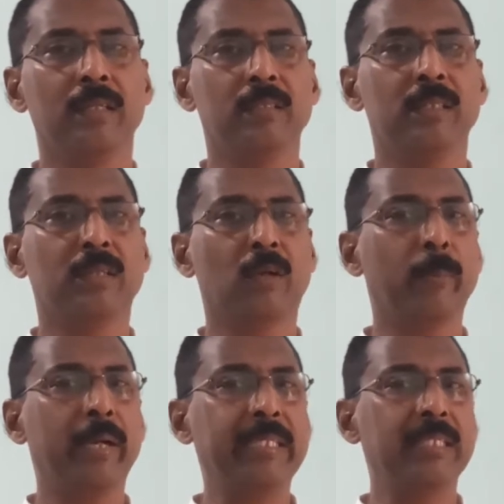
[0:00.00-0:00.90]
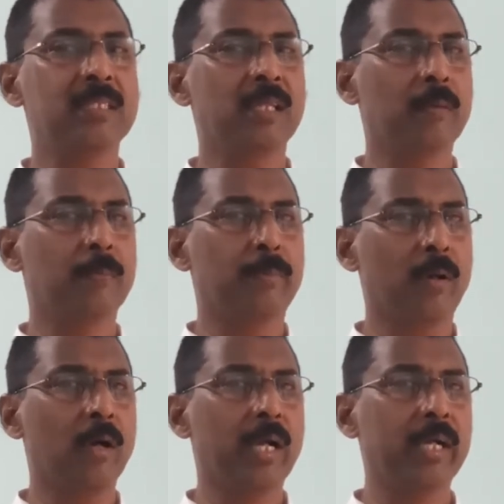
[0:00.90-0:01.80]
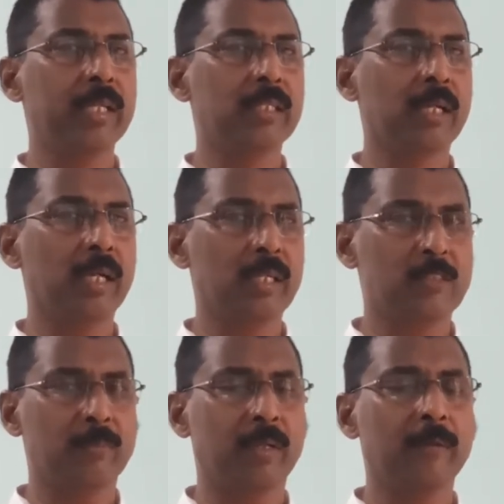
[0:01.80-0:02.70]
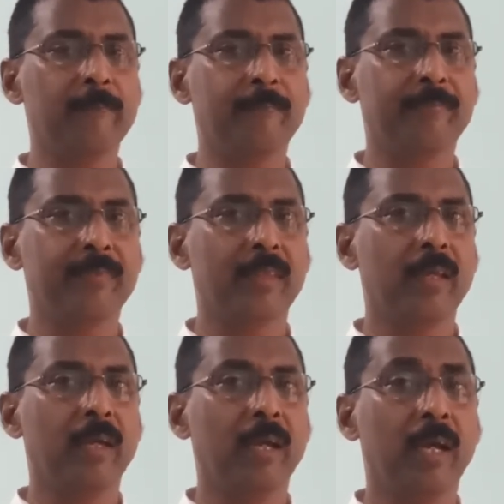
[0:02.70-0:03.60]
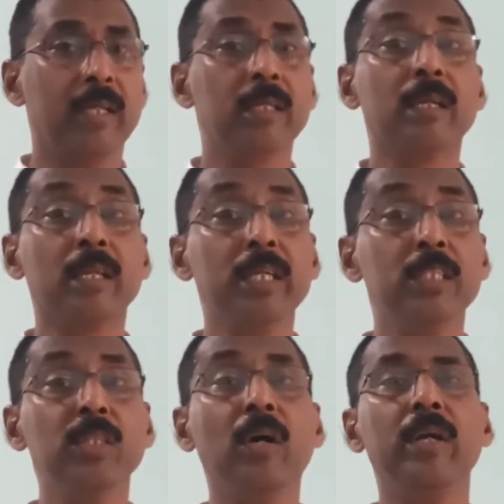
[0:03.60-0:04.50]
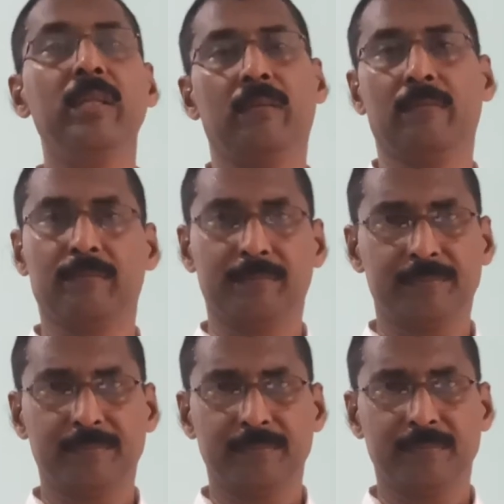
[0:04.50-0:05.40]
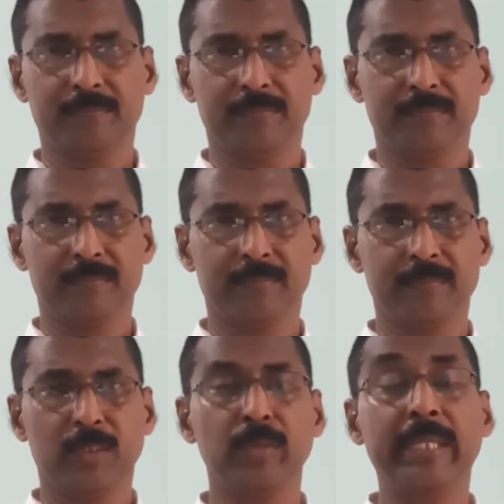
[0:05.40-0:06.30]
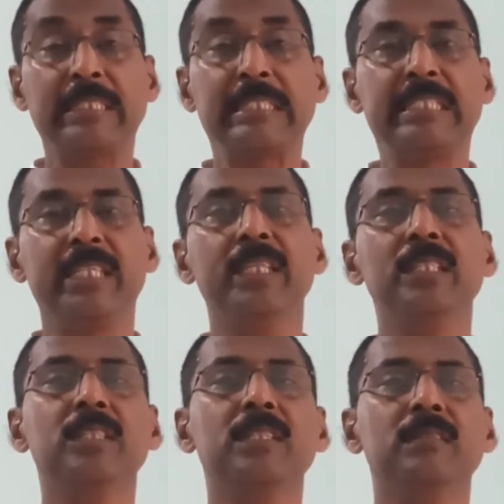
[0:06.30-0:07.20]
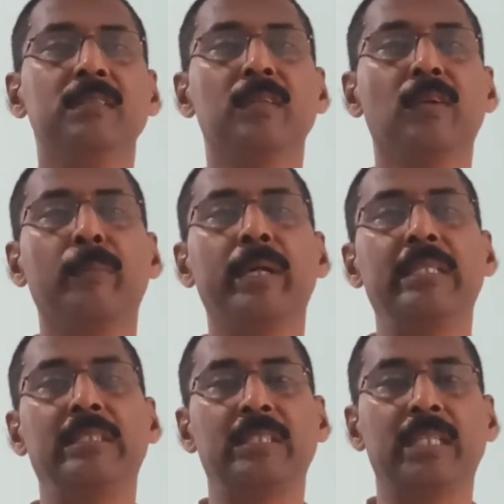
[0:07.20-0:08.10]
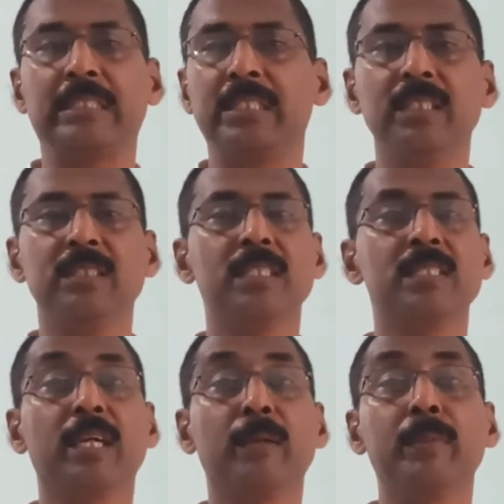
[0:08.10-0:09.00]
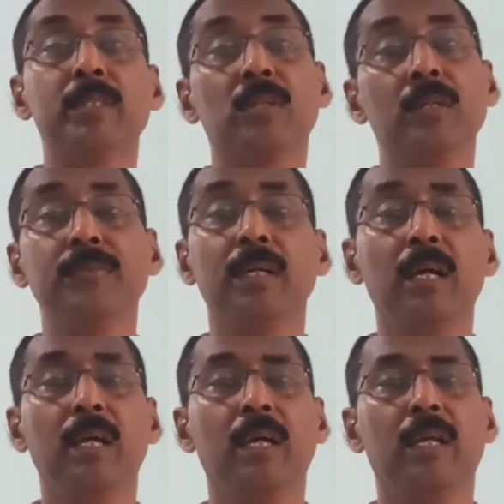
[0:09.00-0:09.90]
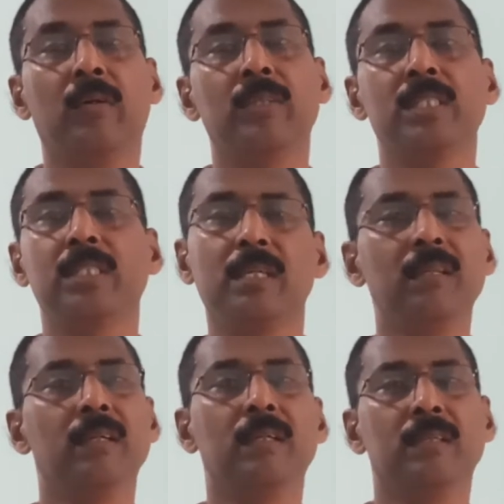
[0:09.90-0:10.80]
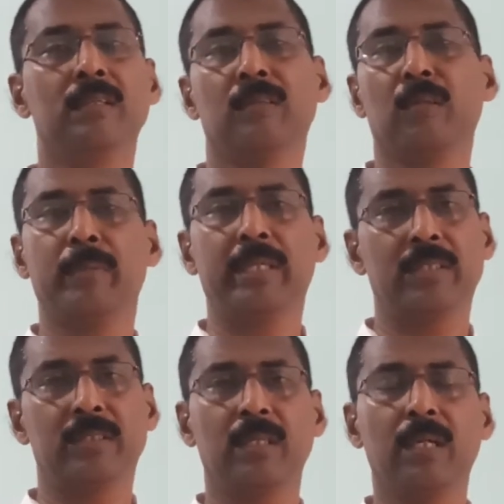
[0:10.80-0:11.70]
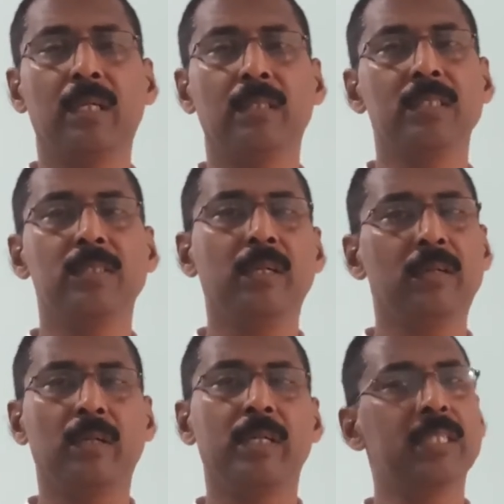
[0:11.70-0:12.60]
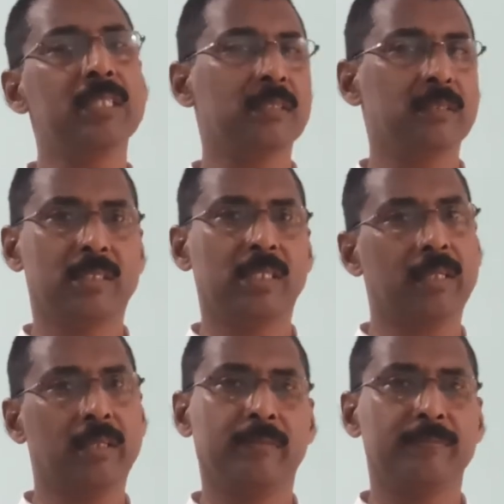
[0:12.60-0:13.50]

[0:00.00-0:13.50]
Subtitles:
the chromatids are broken at the chiasma and rejoin to exchange the chromatids, exchange the segments of non-sister chromatids. This you had already studied.